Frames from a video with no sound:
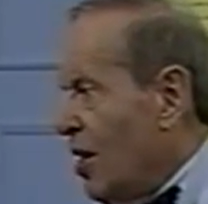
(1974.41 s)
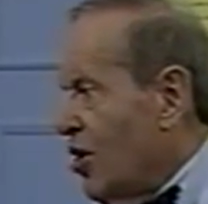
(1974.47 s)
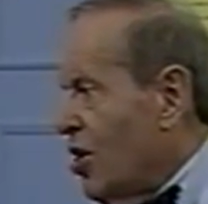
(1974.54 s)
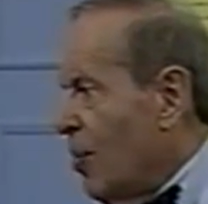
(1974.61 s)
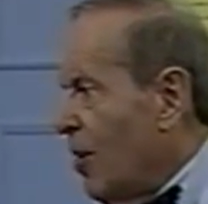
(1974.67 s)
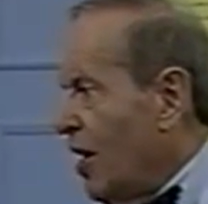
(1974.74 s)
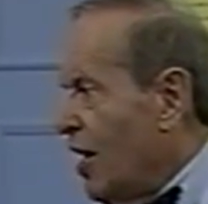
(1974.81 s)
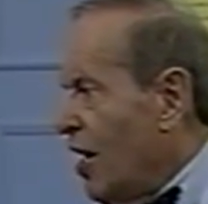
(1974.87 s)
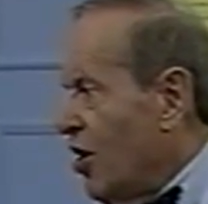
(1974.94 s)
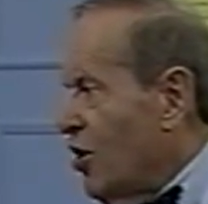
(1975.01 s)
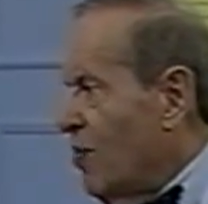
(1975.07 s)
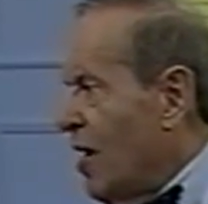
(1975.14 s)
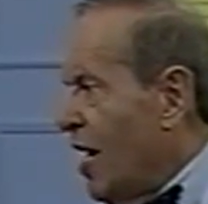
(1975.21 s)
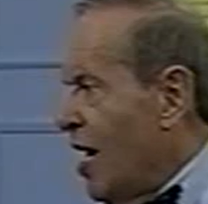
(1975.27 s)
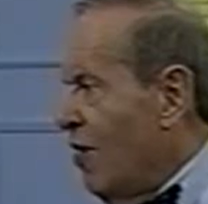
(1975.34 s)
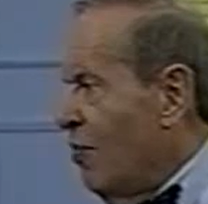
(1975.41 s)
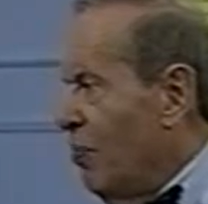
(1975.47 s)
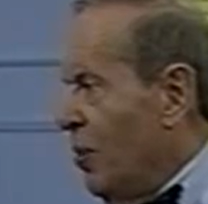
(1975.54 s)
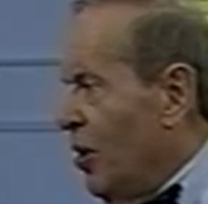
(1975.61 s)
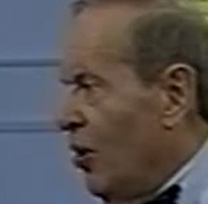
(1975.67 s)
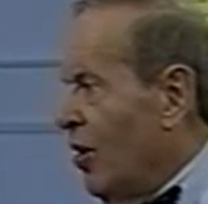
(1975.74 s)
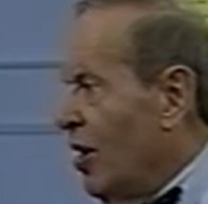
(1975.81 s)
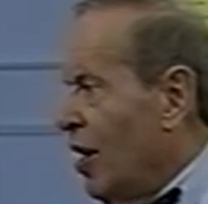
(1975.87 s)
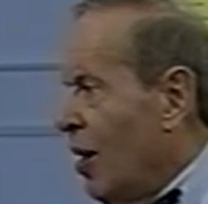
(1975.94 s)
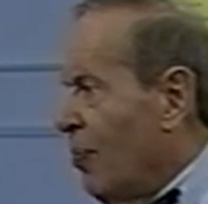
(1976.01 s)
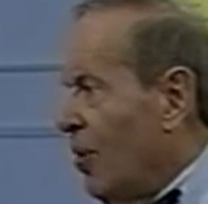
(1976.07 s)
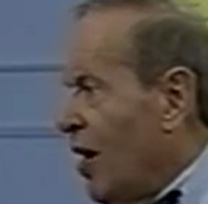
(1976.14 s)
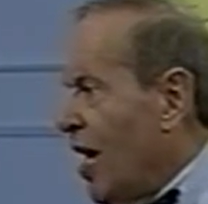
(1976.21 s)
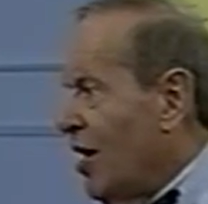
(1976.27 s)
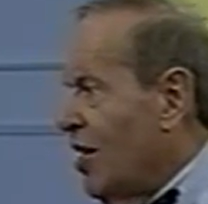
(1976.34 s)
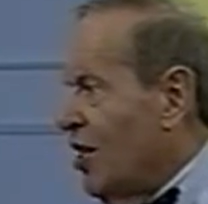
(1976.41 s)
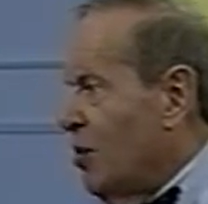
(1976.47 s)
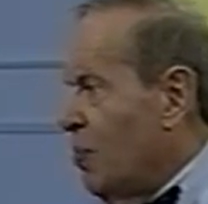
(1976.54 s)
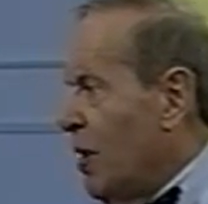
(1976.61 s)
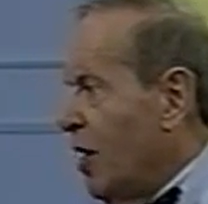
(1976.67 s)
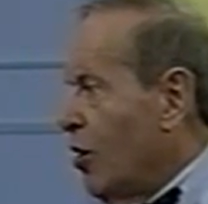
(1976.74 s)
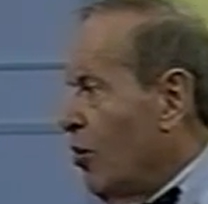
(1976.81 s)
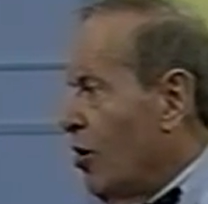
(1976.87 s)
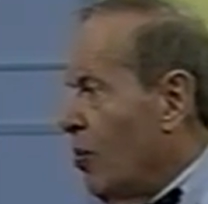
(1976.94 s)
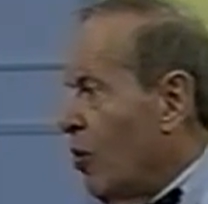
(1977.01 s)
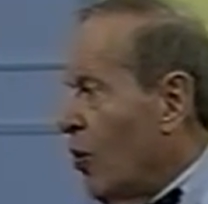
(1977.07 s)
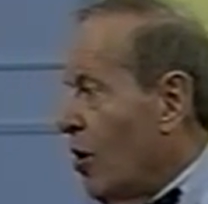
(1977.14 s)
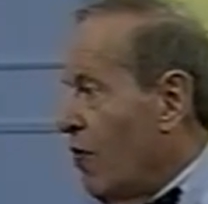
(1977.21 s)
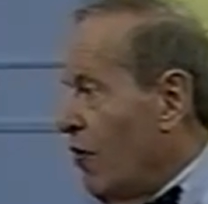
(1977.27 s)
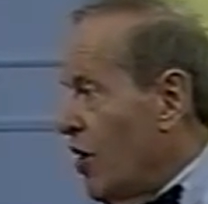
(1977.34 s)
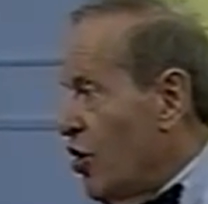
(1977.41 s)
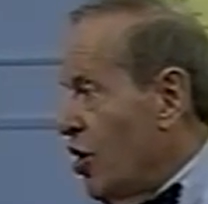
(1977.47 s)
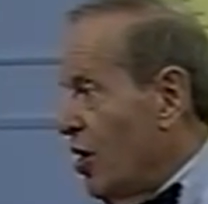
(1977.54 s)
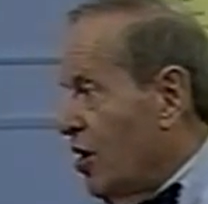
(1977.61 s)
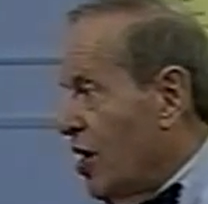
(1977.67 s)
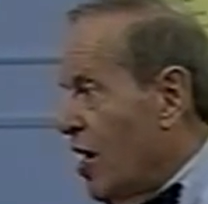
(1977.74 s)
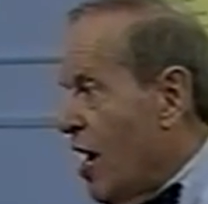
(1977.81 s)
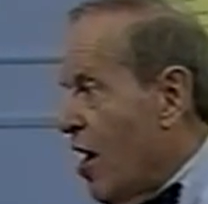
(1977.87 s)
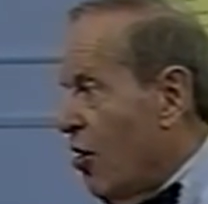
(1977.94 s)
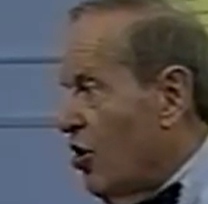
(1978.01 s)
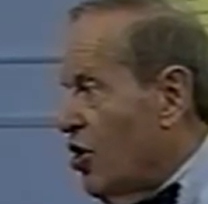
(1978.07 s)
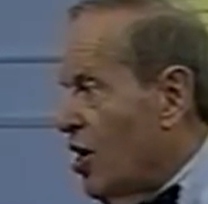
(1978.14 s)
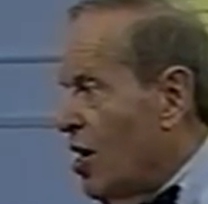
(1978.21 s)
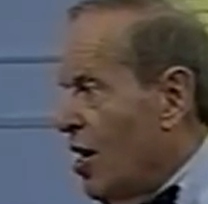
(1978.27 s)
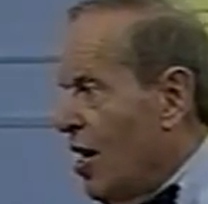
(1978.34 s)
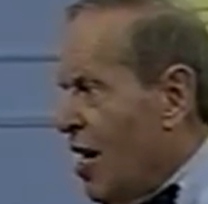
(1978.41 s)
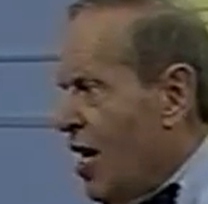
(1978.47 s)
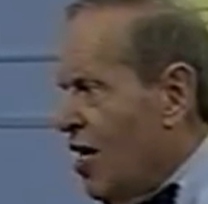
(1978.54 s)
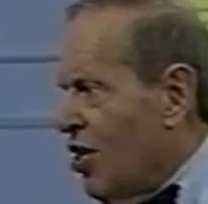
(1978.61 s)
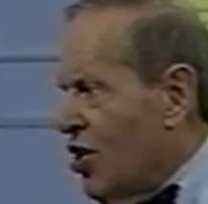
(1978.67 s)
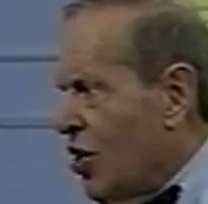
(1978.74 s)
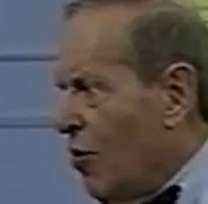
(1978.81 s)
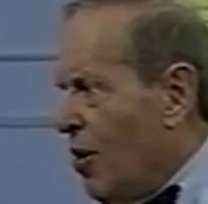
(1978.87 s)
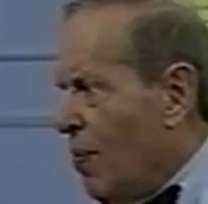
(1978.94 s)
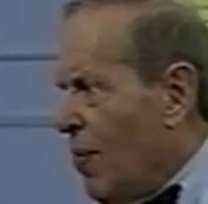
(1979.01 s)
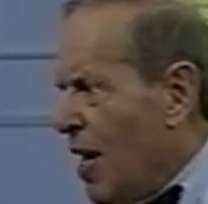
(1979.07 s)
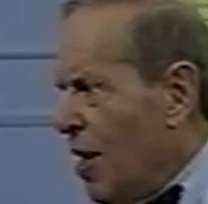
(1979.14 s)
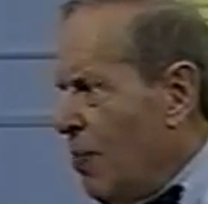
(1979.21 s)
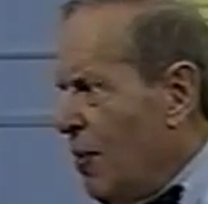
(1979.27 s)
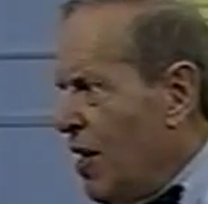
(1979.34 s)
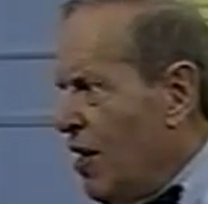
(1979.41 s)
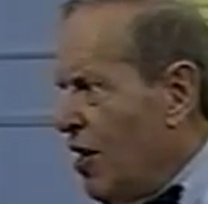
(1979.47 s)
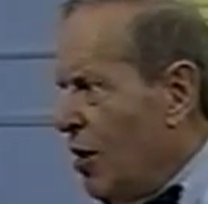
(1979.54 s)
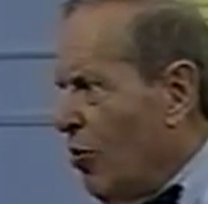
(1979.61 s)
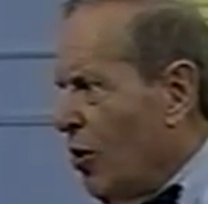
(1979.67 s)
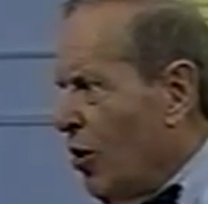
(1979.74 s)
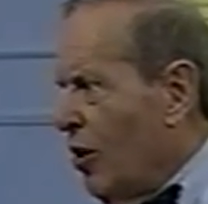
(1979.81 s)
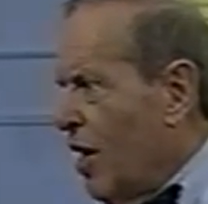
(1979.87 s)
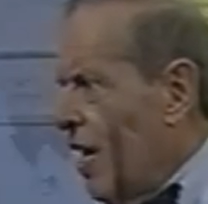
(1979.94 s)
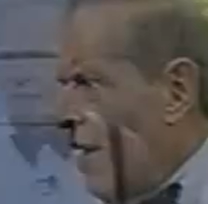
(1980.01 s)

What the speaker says: Somebody else may have built a plant that's bigger and more efficient than ours, and so it may be that we're going to